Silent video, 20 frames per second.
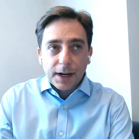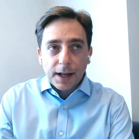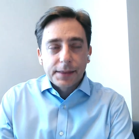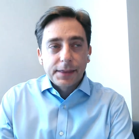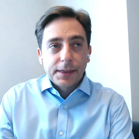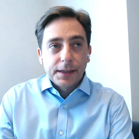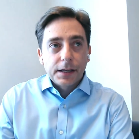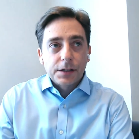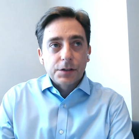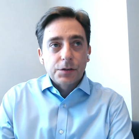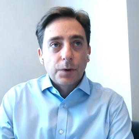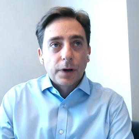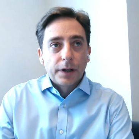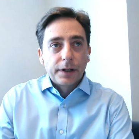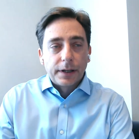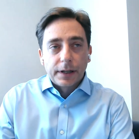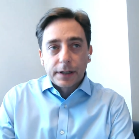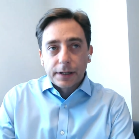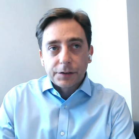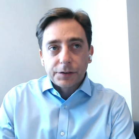I think it's
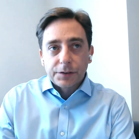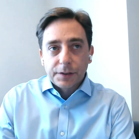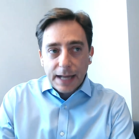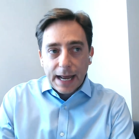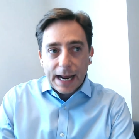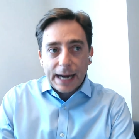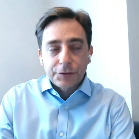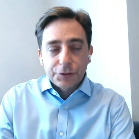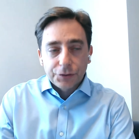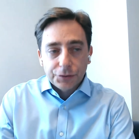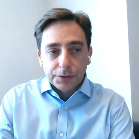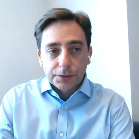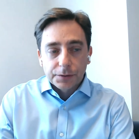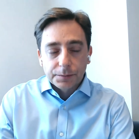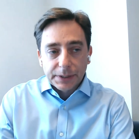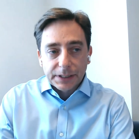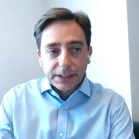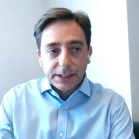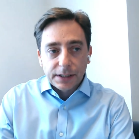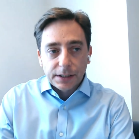one that is natural
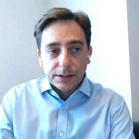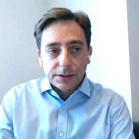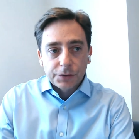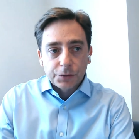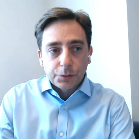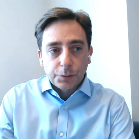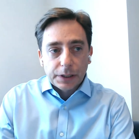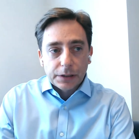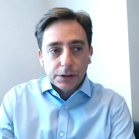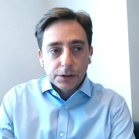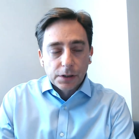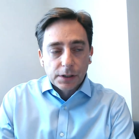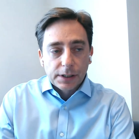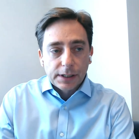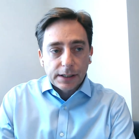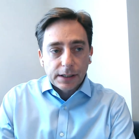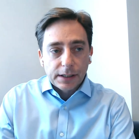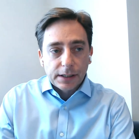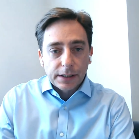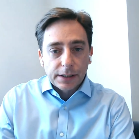because we look
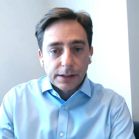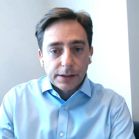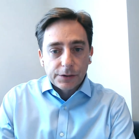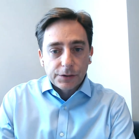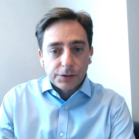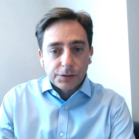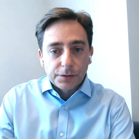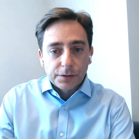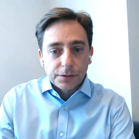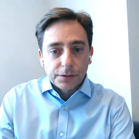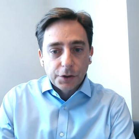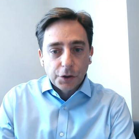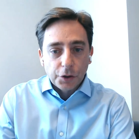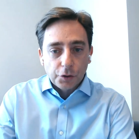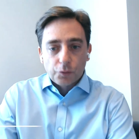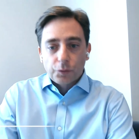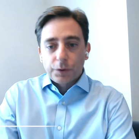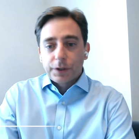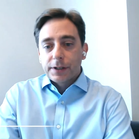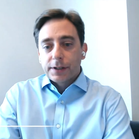at his
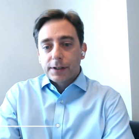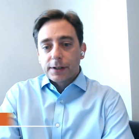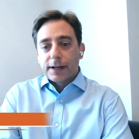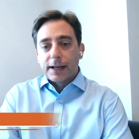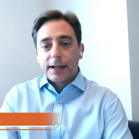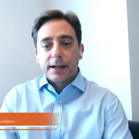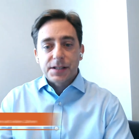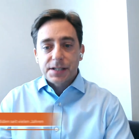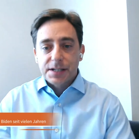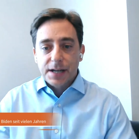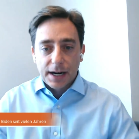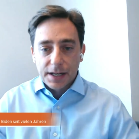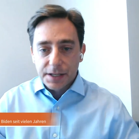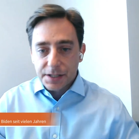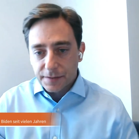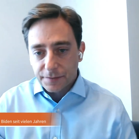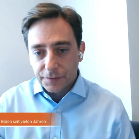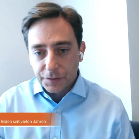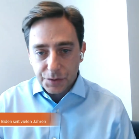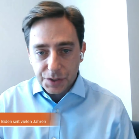career and it's not
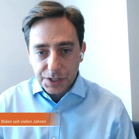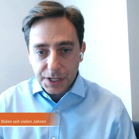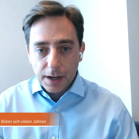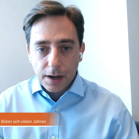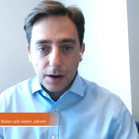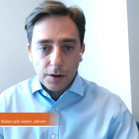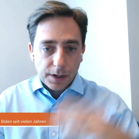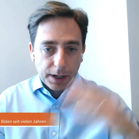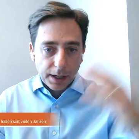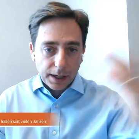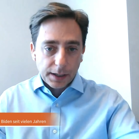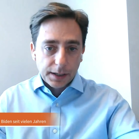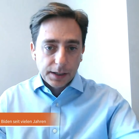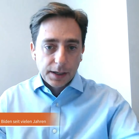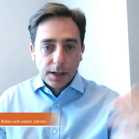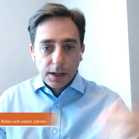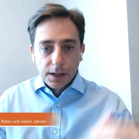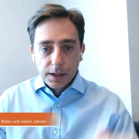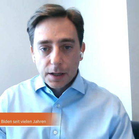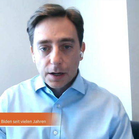as if you say, okay,
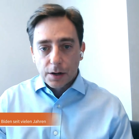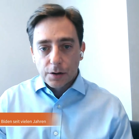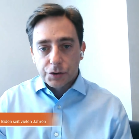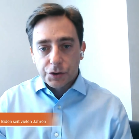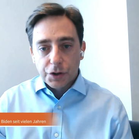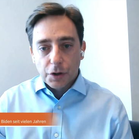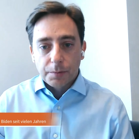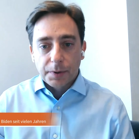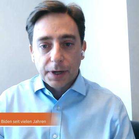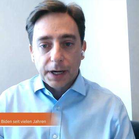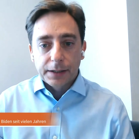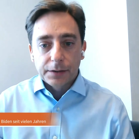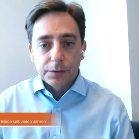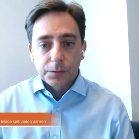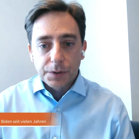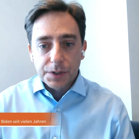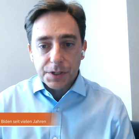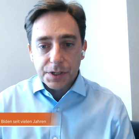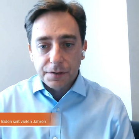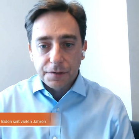you know, Joe Biden
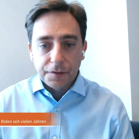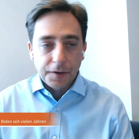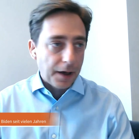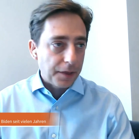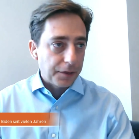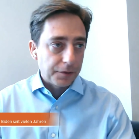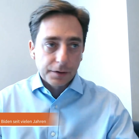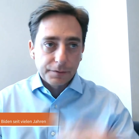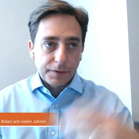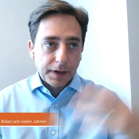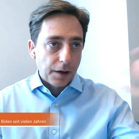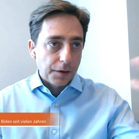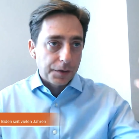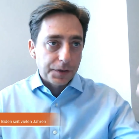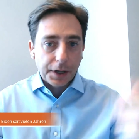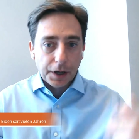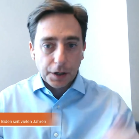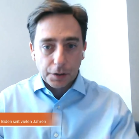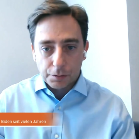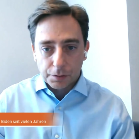was the father of
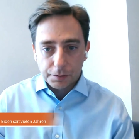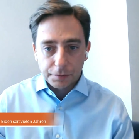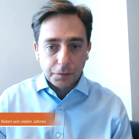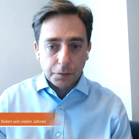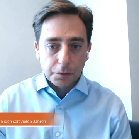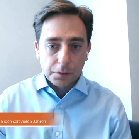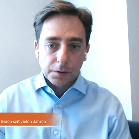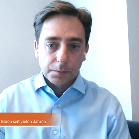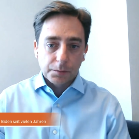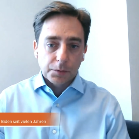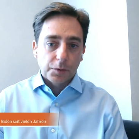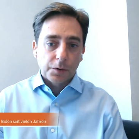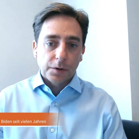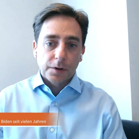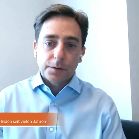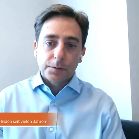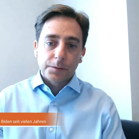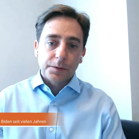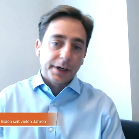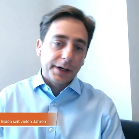healthcare reform
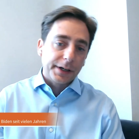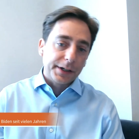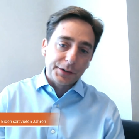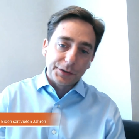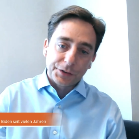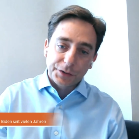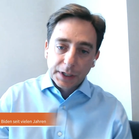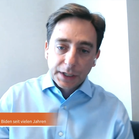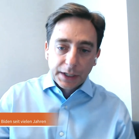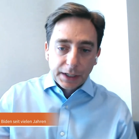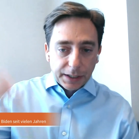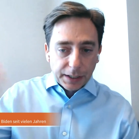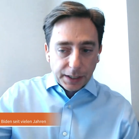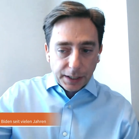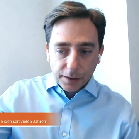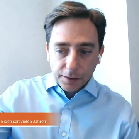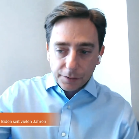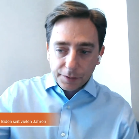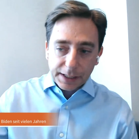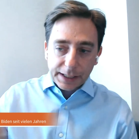or was, you
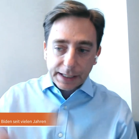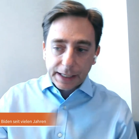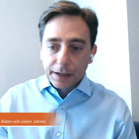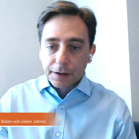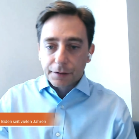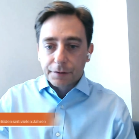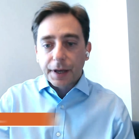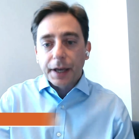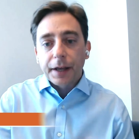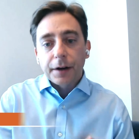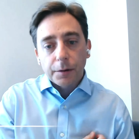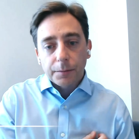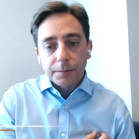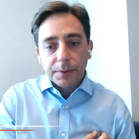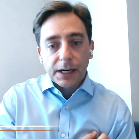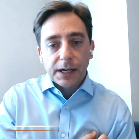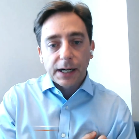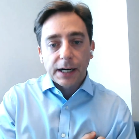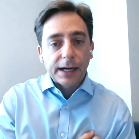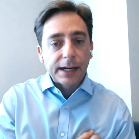know, the innovator
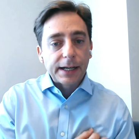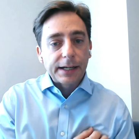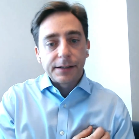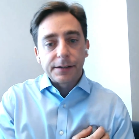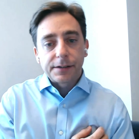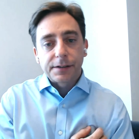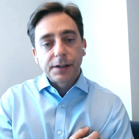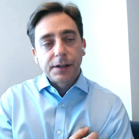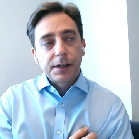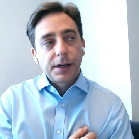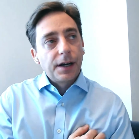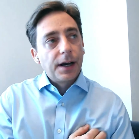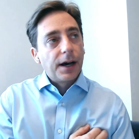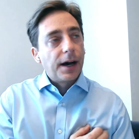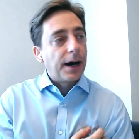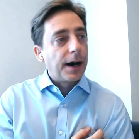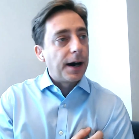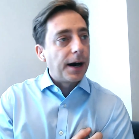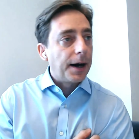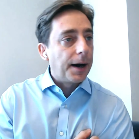behind
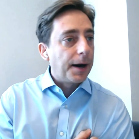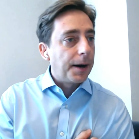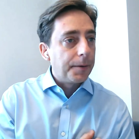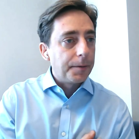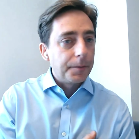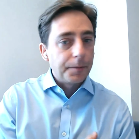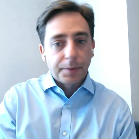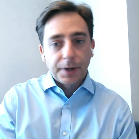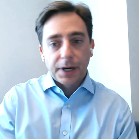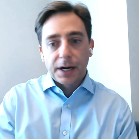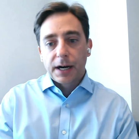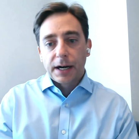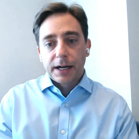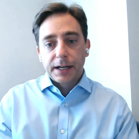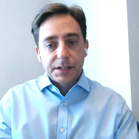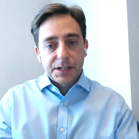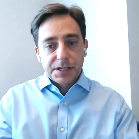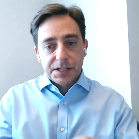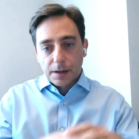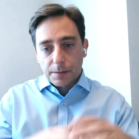
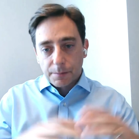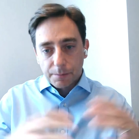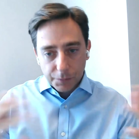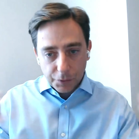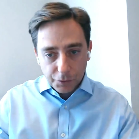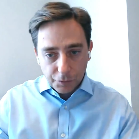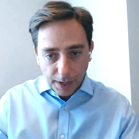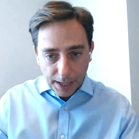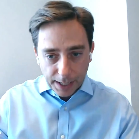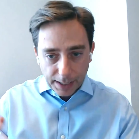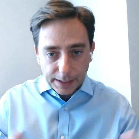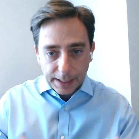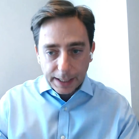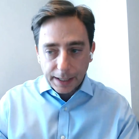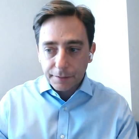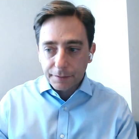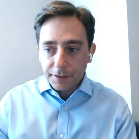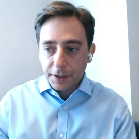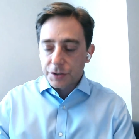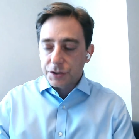some great
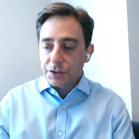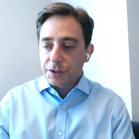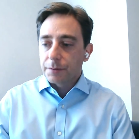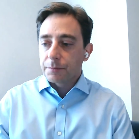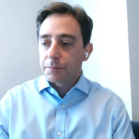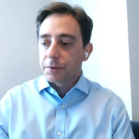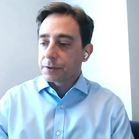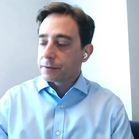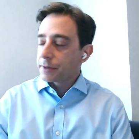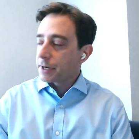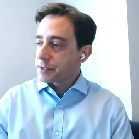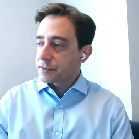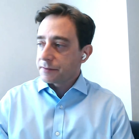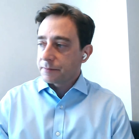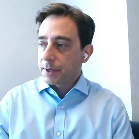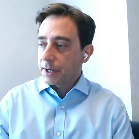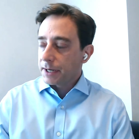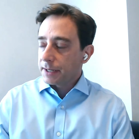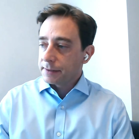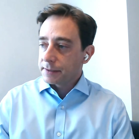innovation in progressive
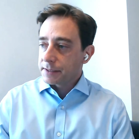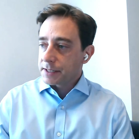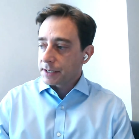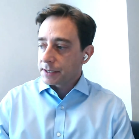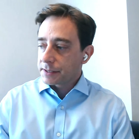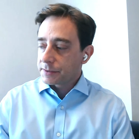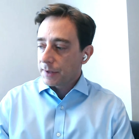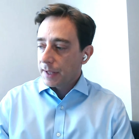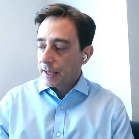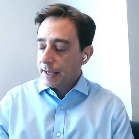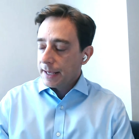politics.